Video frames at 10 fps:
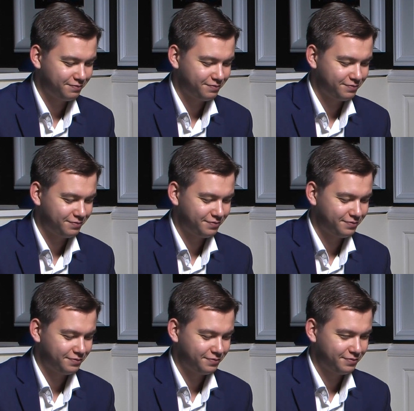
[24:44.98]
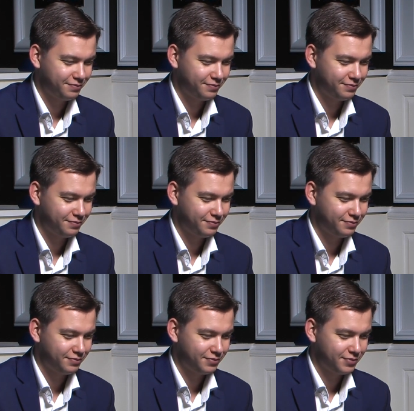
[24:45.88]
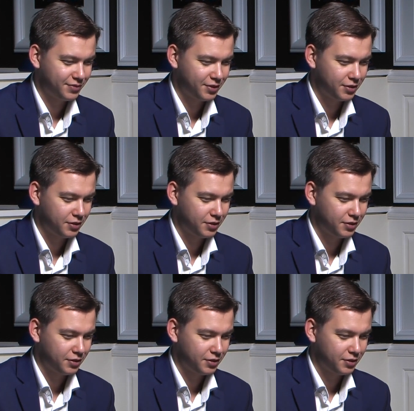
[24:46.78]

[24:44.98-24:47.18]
Nothing is said.